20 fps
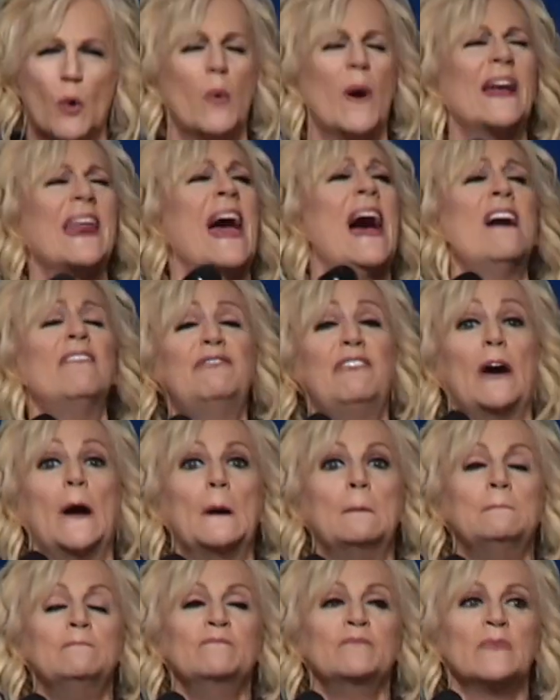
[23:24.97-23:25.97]

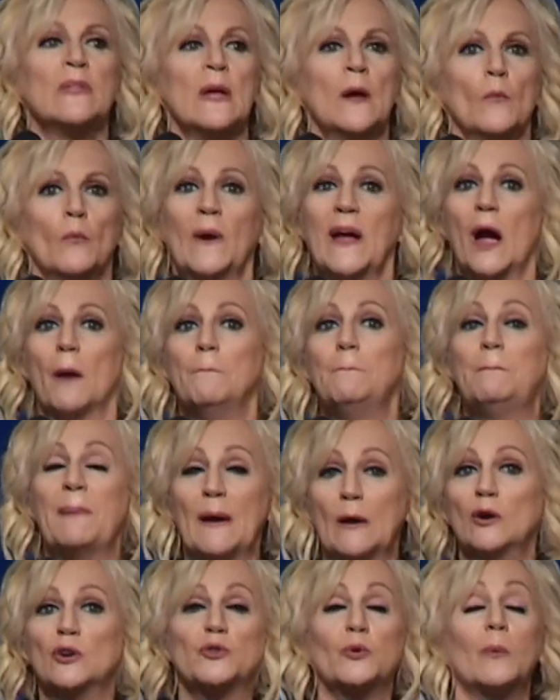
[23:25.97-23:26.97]
whatever we are
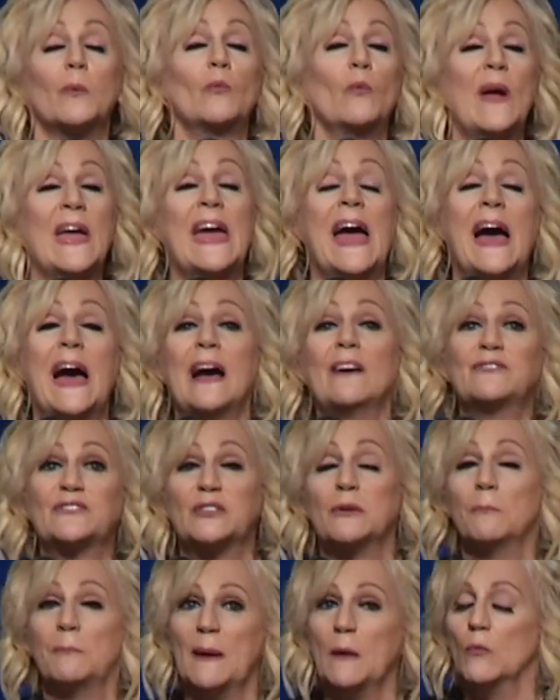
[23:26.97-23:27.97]
building, we have
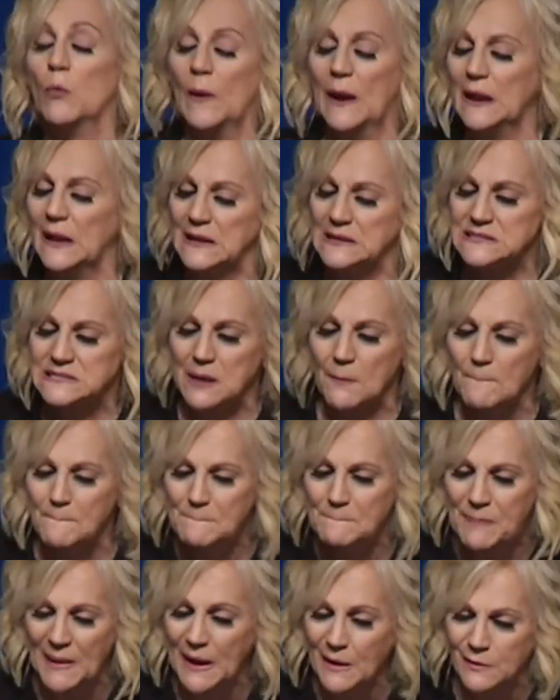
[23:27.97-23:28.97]
to be willing to
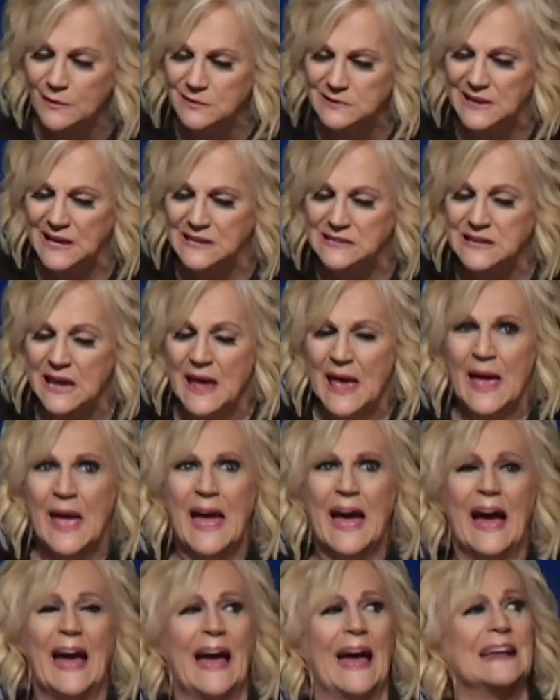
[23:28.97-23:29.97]
build it
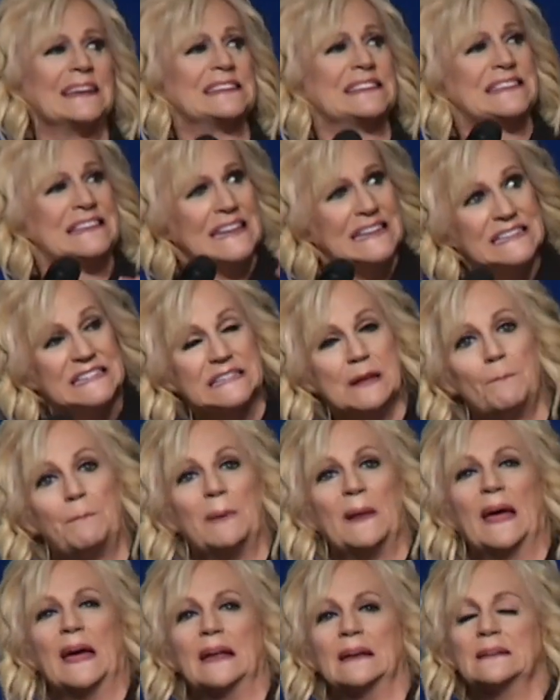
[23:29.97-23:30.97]
uh,
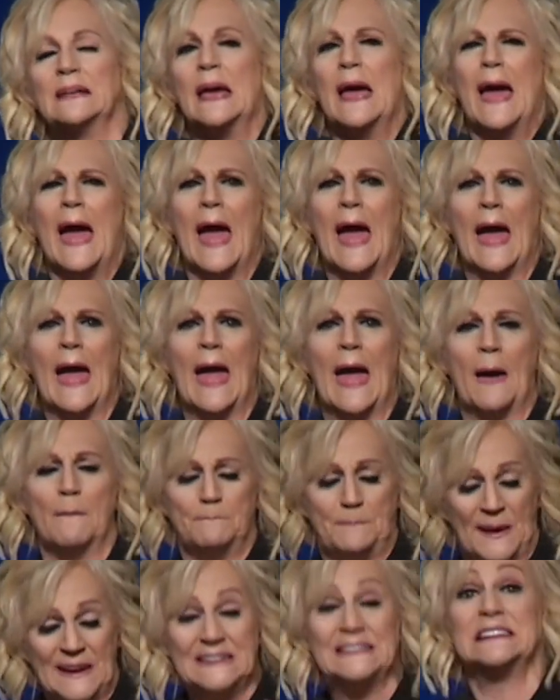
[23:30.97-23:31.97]
disciplined, uh, uh,
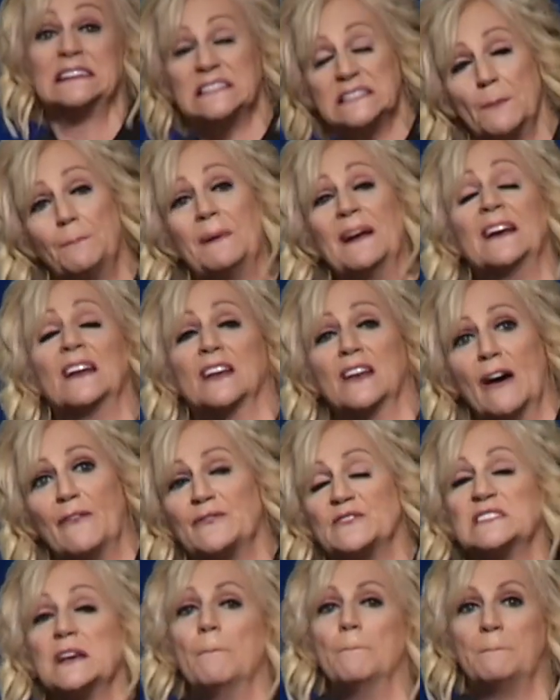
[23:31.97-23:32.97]
be disciplined
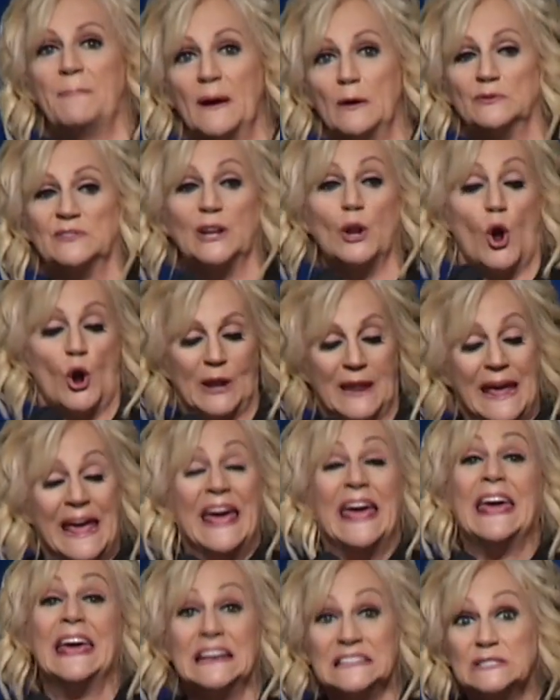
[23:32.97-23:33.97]
enough to build it on
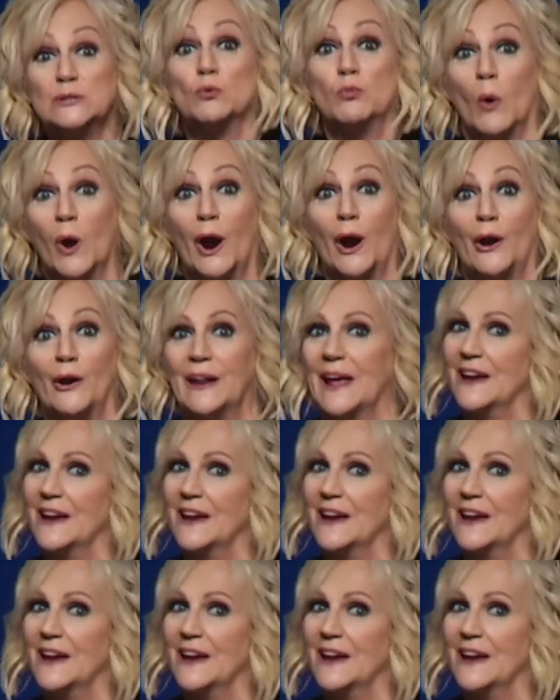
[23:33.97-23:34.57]
his word